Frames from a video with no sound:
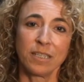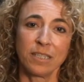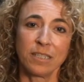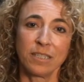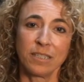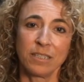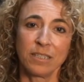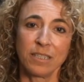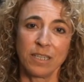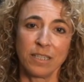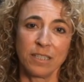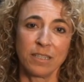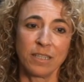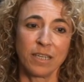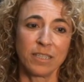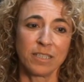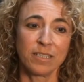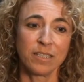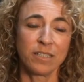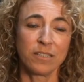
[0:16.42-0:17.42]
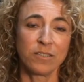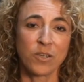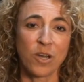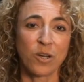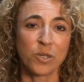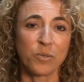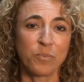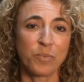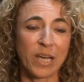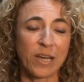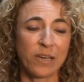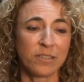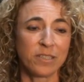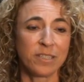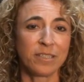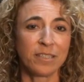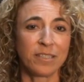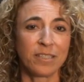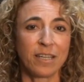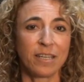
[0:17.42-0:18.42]
and I'd like to talk about
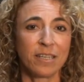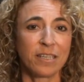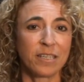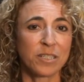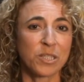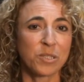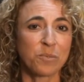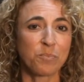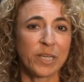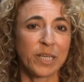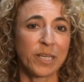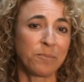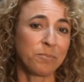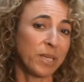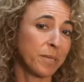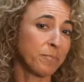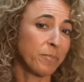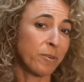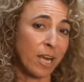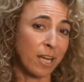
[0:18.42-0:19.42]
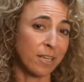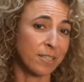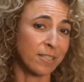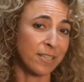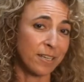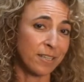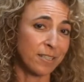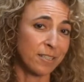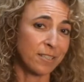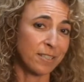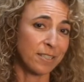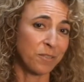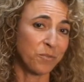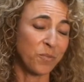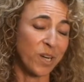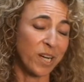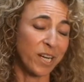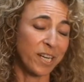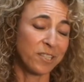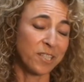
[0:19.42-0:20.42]
it and explain my process
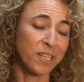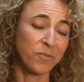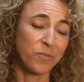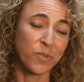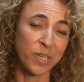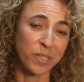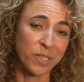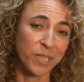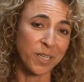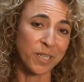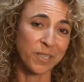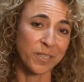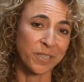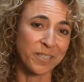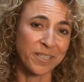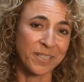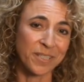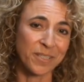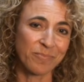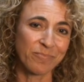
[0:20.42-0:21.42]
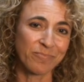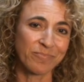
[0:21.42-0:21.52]
and why I love watercolors.